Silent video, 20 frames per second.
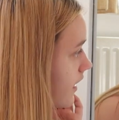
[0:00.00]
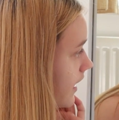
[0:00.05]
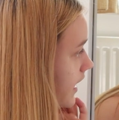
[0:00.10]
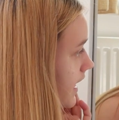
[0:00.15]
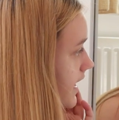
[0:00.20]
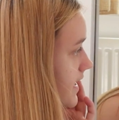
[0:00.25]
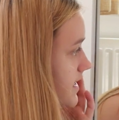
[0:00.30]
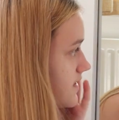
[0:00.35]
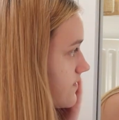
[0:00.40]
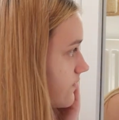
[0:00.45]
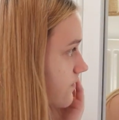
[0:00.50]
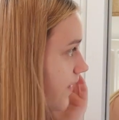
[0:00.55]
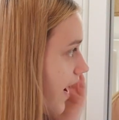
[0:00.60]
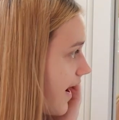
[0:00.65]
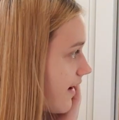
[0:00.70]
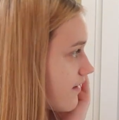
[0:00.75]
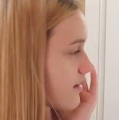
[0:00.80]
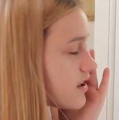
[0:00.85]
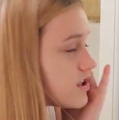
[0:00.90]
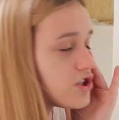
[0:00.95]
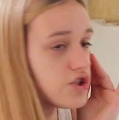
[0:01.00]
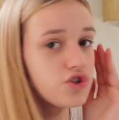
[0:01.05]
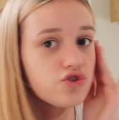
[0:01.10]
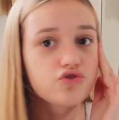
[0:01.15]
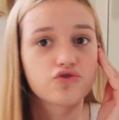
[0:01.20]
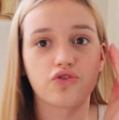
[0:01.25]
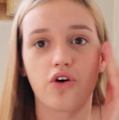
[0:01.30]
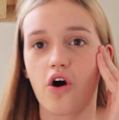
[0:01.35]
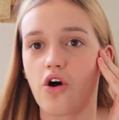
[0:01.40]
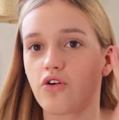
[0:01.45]
It is very
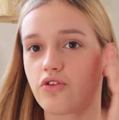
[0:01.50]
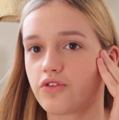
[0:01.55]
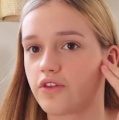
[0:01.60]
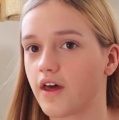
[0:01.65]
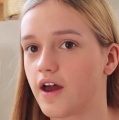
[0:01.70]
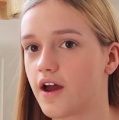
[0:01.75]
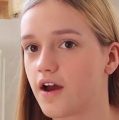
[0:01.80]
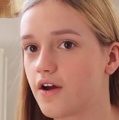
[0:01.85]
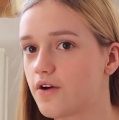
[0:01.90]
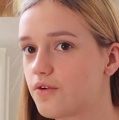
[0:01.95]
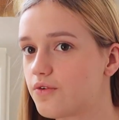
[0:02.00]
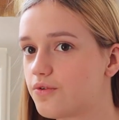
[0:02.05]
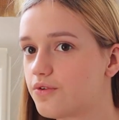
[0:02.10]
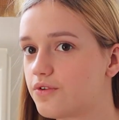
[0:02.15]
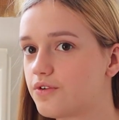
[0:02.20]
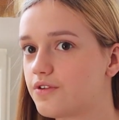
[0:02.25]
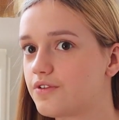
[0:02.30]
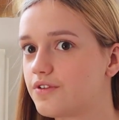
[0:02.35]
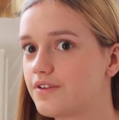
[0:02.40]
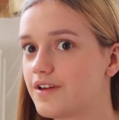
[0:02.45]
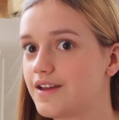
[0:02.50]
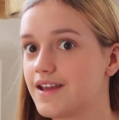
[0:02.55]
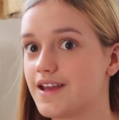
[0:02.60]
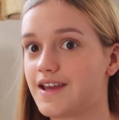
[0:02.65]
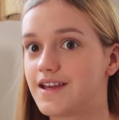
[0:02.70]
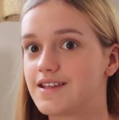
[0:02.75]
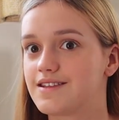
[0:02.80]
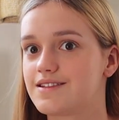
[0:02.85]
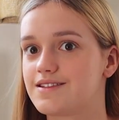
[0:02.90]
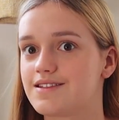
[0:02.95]
strong though. It
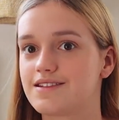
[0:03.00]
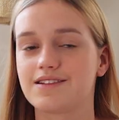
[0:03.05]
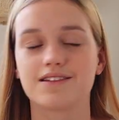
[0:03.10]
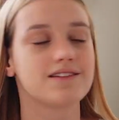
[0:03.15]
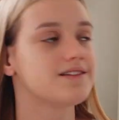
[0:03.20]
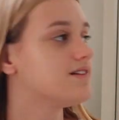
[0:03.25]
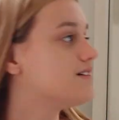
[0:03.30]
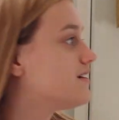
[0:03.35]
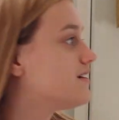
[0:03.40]
is